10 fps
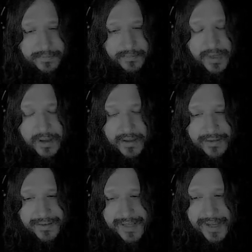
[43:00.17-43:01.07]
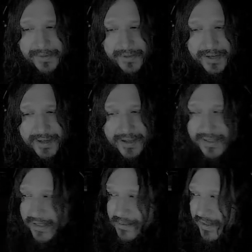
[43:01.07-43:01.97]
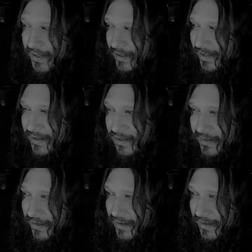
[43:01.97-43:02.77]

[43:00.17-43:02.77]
beyond this abstract concept and idea that it